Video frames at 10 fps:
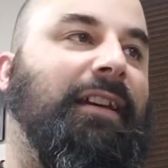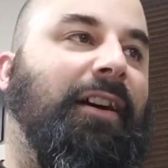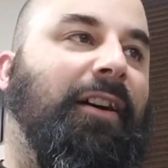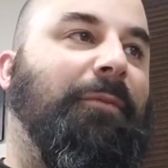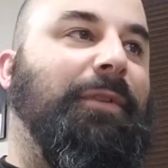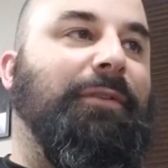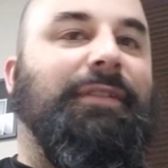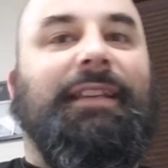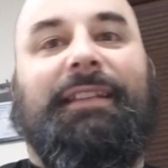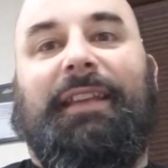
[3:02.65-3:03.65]
Um, you'll
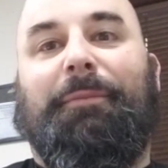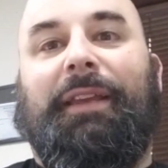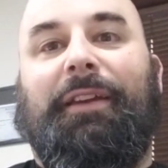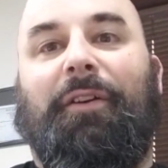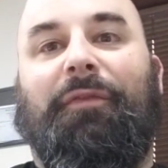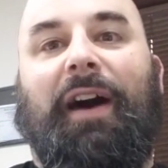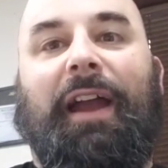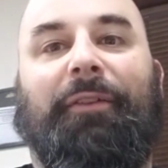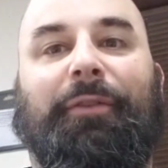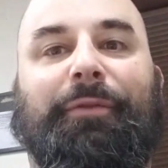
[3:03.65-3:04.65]
see something go
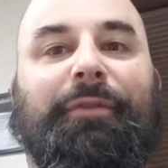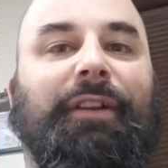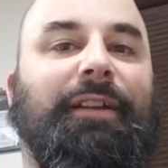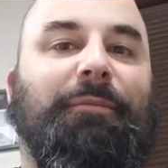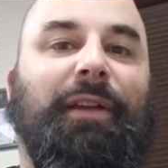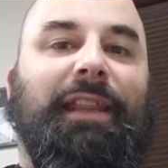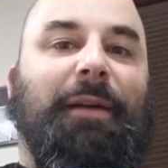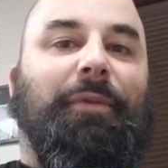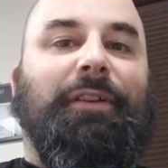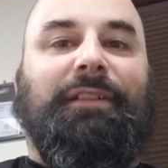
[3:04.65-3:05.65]
viral, but
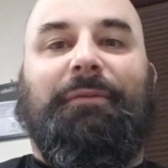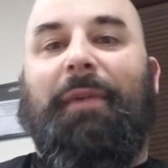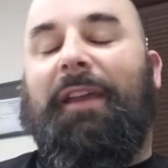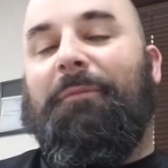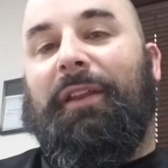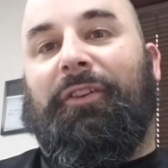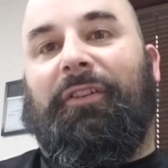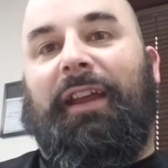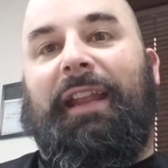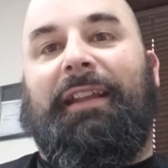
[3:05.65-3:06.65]
that person may have been
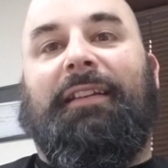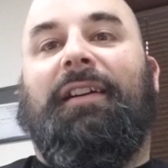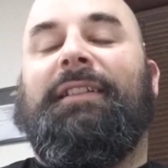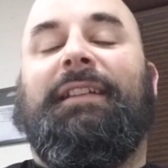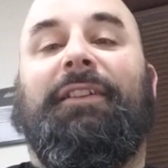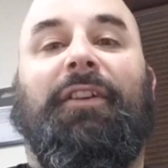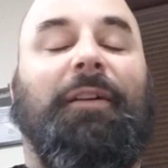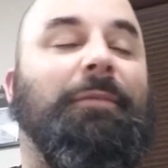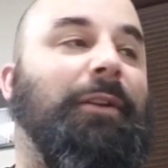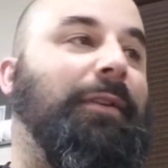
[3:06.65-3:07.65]
creating content or
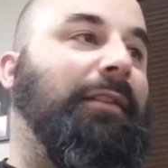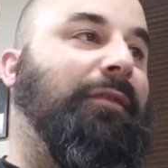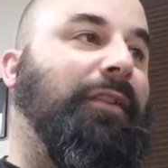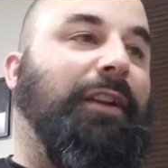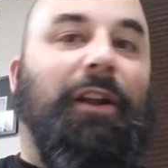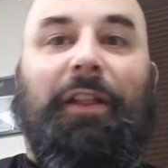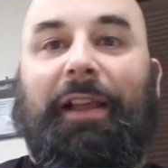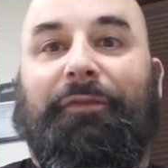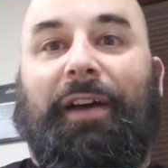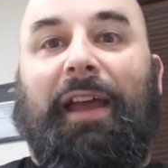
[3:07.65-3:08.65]
uploading for you know
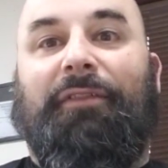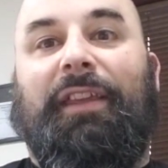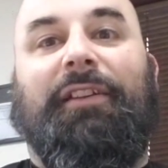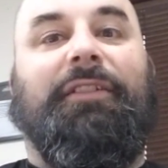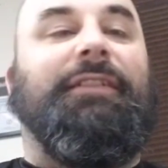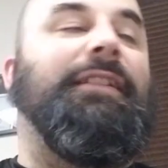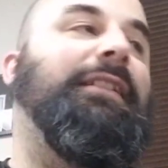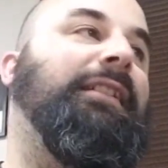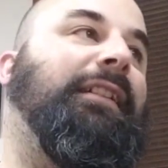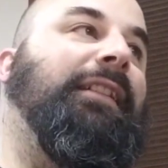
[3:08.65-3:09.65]
like five years,
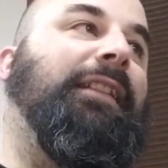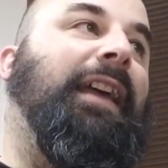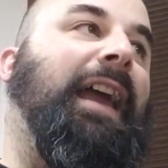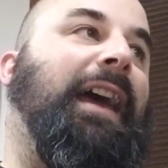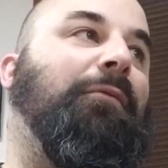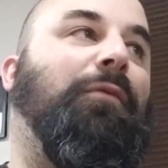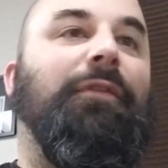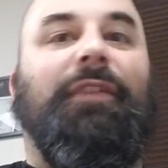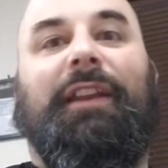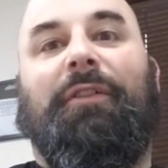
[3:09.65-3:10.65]
and then they had
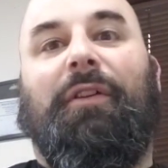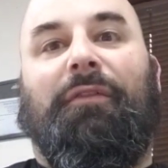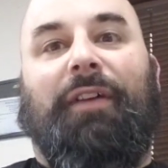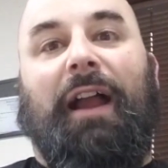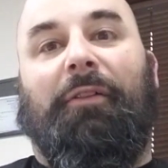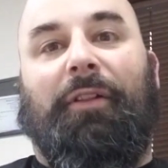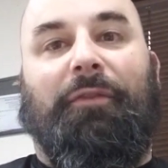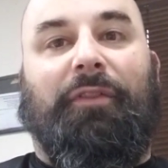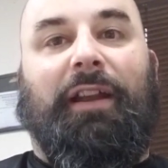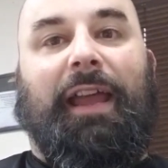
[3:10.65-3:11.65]
one video go viral
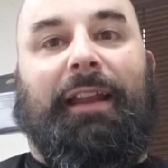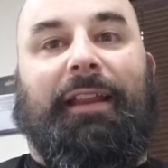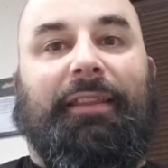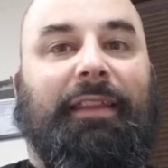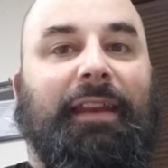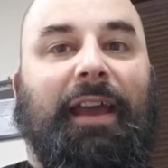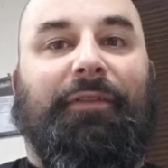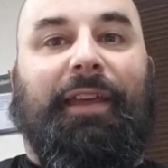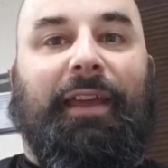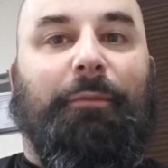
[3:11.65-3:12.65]
overnight, and then now
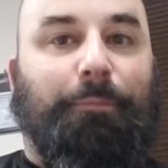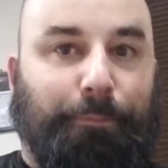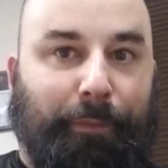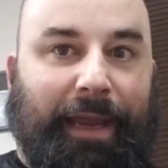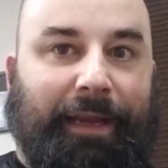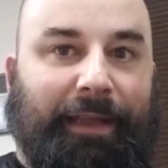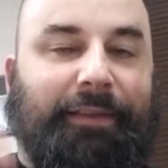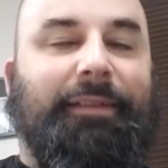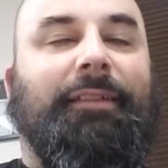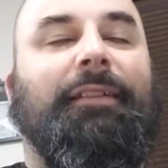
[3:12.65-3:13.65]
they made it.